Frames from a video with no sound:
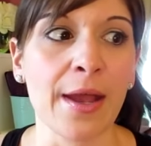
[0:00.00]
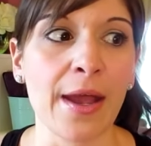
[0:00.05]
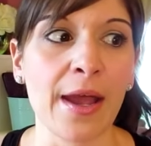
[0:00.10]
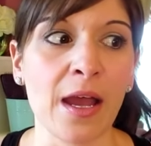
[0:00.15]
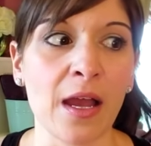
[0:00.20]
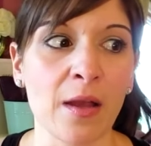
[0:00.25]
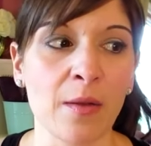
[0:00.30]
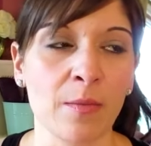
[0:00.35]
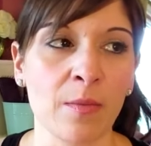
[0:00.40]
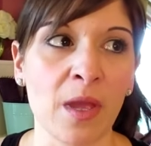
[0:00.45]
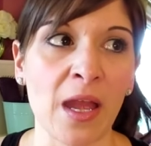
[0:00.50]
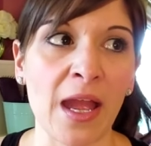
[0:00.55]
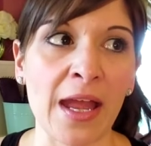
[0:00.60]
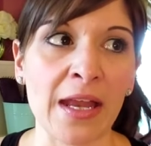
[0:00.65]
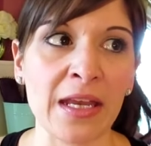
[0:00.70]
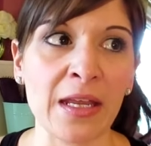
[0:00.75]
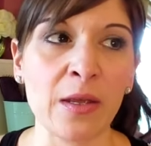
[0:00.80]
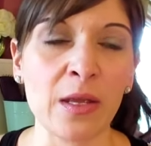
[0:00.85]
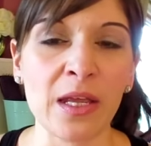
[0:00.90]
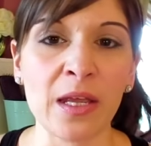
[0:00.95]
um,
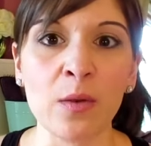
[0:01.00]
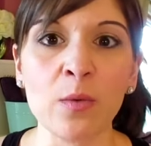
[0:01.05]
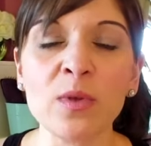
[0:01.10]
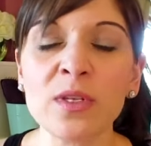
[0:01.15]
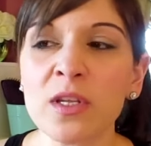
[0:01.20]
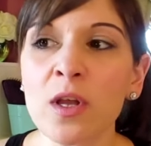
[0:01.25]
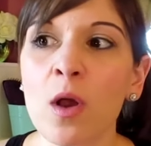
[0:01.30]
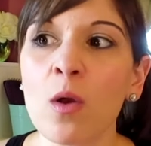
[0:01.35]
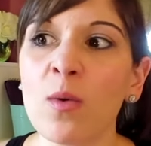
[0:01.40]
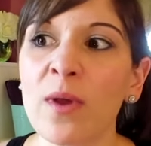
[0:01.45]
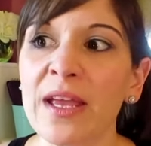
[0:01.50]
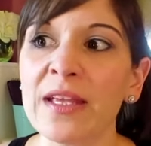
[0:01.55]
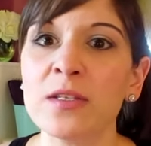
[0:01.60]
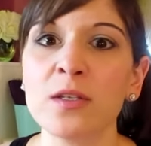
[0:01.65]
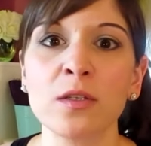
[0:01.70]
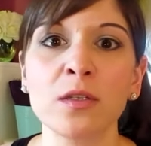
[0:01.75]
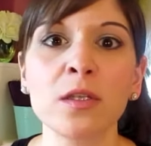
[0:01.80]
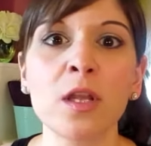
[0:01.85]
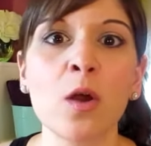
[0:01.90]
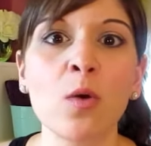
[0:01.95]
and it, it was always
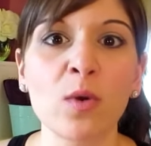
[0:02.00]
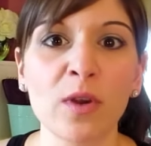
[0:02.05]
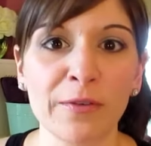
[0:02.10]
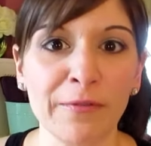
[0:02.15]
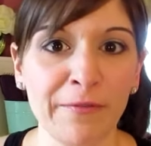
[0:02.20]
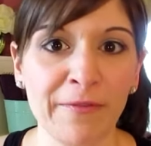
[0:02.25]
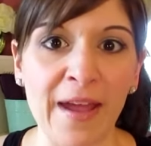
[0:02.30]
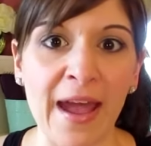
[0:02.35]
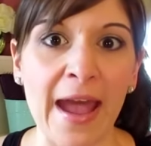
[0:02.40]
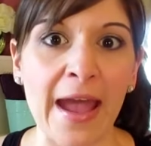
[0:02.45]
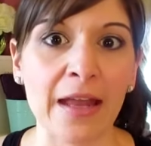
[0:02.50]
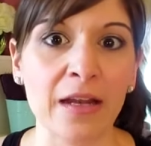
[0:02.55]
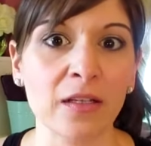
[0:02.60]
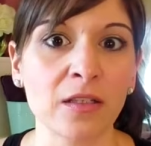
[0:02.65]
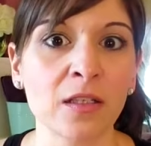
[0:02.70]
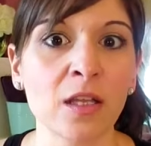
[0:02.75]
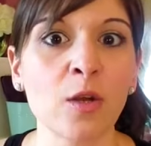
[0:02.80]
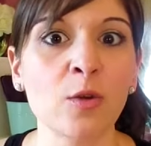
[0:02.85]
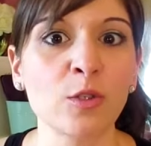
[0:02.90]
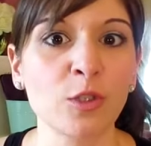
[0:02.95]
lower
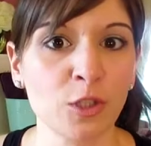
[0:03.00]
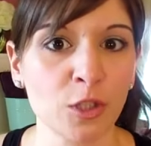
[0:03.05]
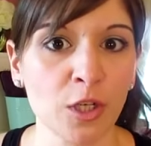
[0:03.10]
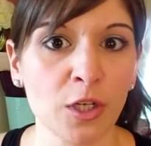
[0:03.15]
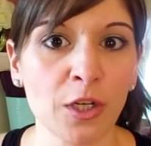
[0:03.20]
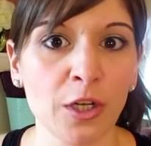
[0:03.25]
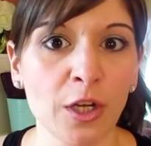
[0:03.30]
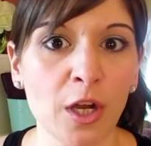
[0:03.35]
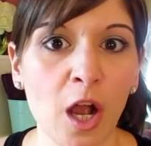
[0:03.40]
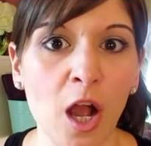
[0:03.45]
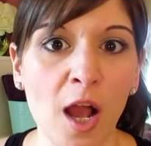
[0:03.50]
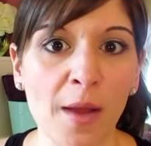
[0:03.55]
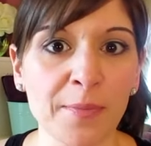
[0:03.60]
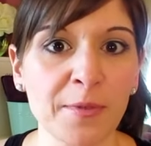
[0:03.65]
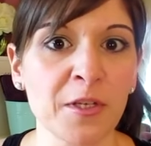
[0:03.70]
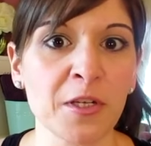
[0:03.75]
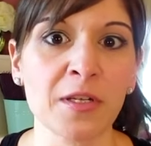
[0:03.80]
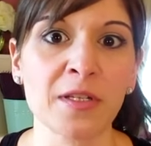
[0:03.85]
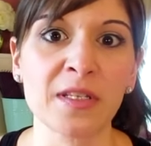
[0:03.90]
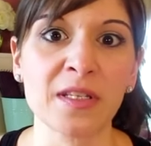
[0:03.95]
fat, low sugar
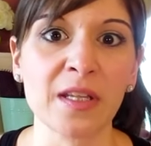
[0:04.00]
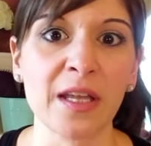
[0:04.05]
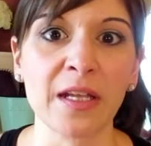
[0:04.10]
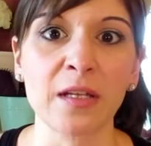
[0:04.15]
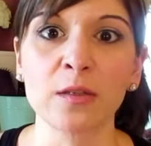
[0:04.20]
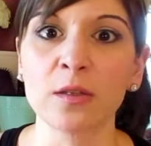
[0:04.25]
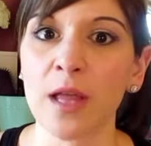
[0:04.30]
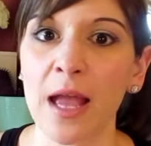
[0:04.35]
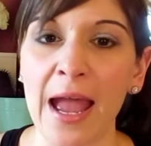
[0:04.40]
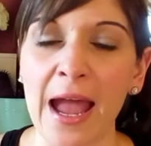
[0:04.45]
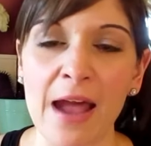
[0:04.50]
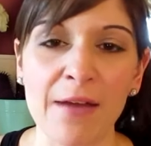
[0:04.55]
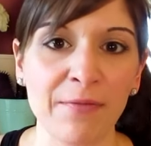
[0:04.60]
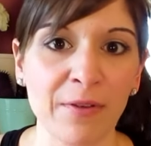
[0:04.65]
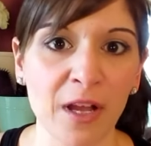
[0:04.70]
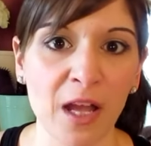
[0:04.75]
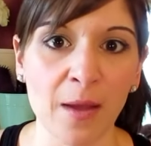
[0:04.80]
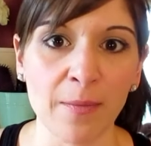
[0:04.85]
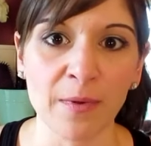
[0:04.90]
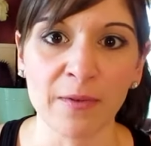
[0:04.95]
options, like half
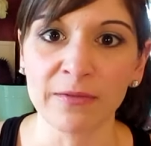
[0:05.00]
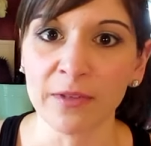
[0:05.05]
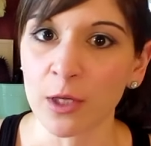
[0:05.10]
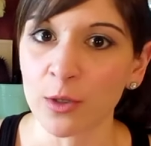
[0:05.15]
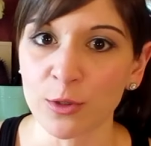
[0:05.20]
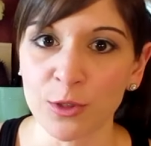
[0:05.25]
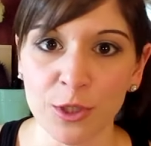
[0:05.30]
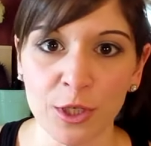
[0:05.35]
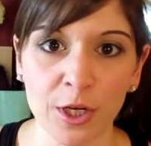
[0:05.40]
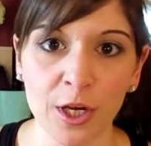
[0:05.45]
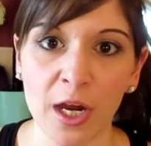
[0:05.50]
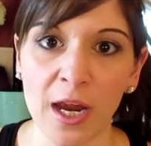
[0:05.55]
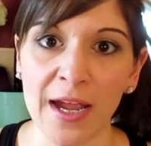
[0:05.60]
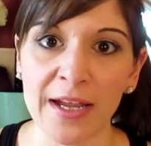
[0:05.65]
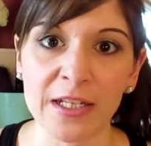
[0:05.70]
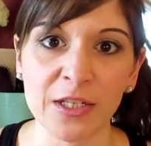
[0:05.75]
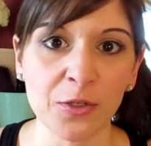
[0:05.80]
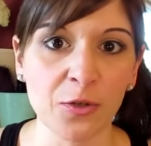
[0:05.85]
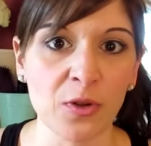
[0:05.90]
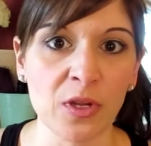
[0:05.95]
a cup of low sugar
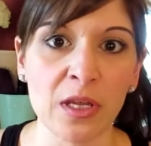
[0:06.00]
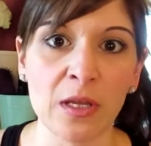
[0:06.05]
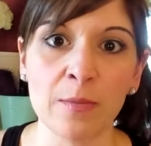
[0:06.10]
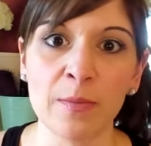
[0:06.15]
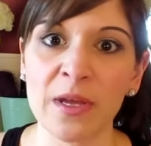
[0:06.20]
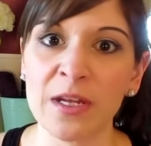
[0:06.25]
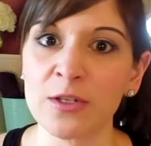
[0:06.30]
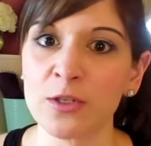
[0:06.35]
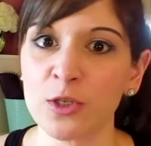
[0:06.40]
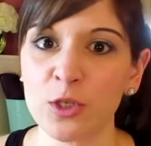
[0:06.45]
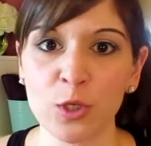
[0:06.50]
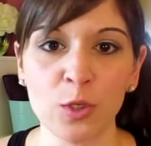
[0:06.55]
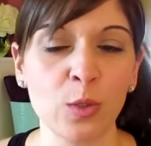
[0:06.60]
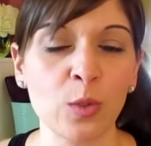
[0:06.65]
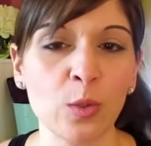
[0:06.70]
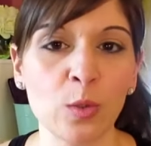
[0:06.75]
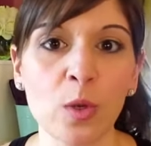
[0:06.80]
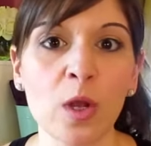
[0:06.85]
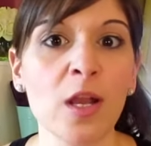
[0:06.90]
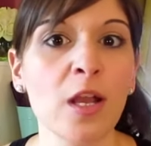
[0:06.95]
ice cream and
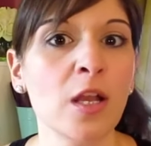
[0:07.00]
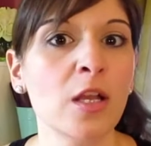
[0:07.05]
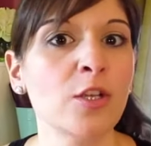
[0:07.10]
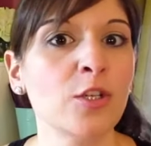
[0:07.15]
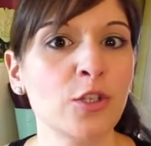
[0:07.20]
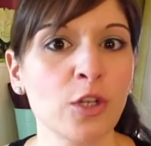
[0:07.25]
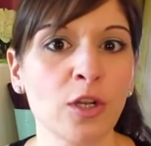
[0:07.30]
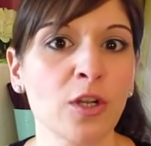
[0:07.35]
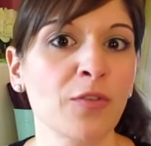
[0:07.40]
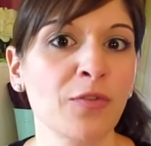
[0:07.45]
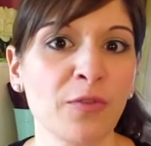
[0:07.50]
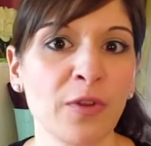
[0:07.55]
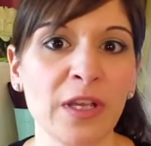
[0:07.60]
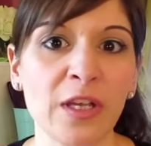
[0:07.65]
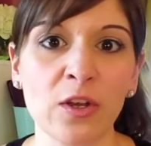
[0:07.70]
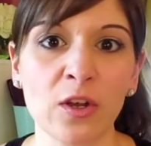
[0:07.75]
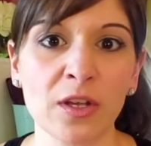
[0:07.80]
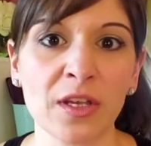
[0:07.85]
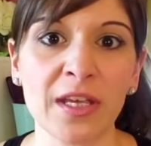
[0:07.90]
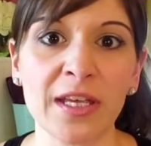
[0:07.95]
two sugar-free
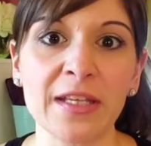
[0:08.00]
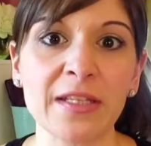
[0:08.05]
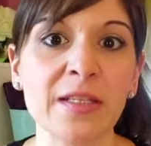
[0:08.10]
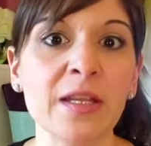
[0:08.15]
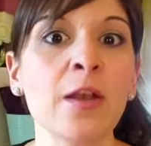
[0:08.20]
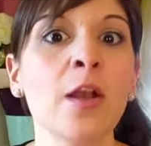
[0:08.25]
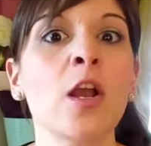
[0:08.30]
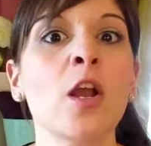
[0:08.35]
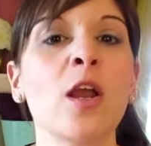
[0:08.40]
cookies.